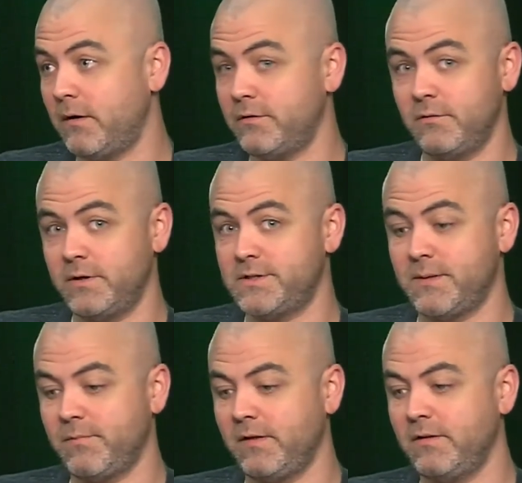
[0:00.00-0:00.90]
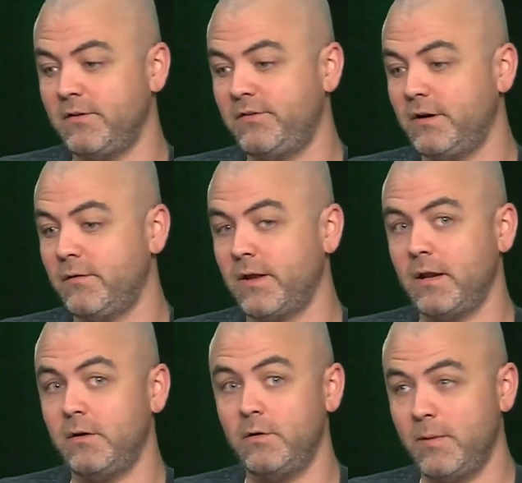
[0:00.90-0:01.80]
are doing something this year
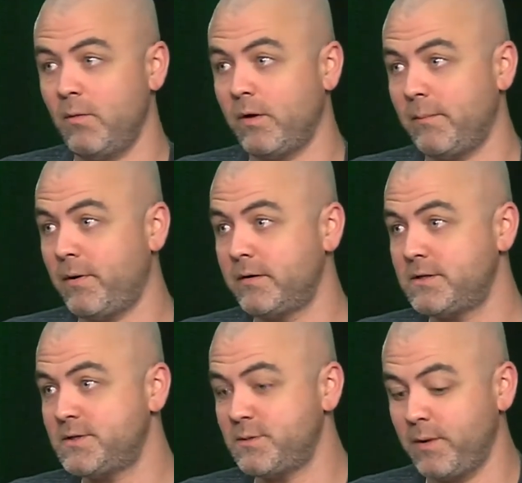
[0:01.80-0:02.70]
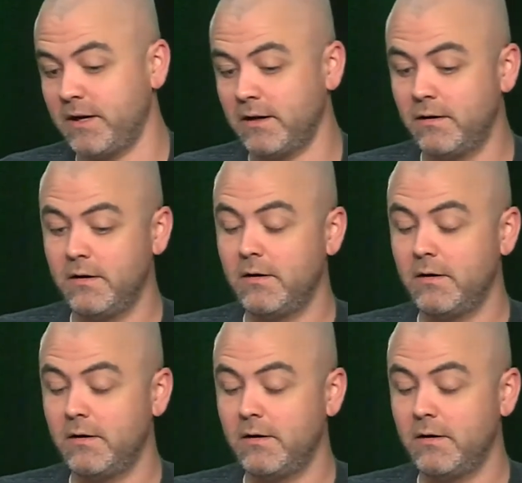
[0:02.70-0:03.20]
that you may want to participate in.